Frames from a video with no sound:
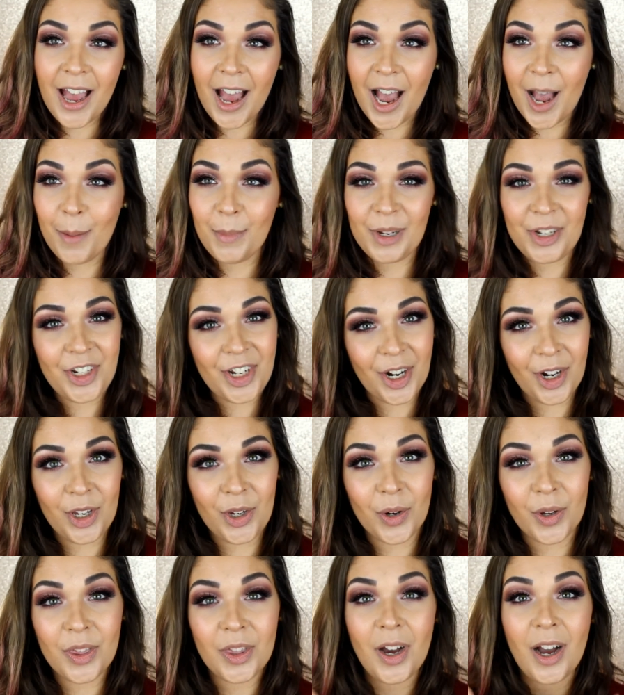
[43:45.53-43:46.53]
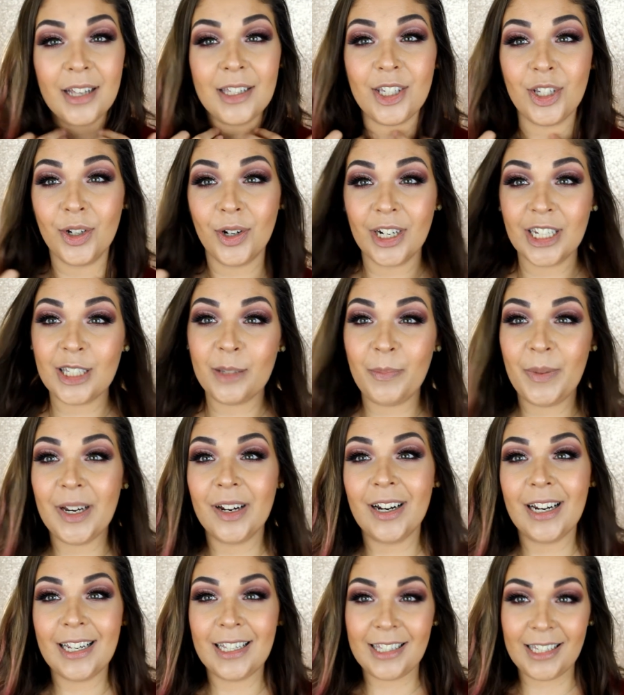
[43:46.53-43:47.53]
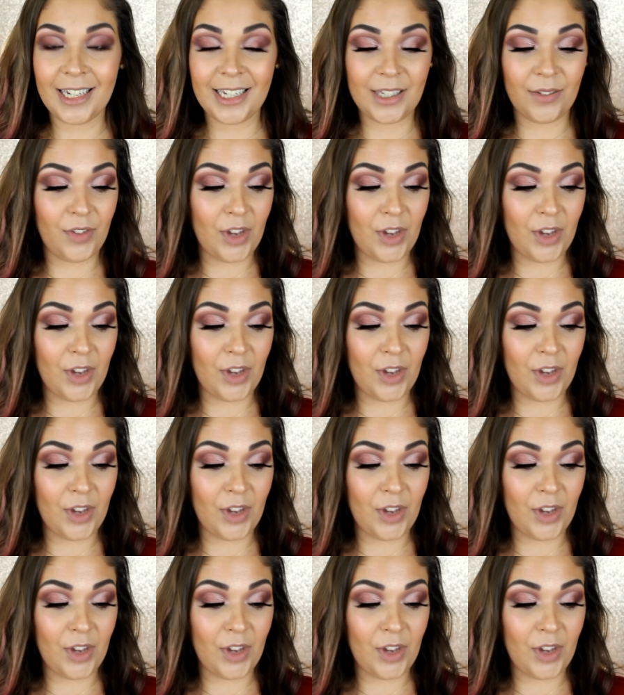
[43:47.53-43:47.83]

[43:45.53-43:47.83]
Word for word: Um, share your thoughts and your experiences.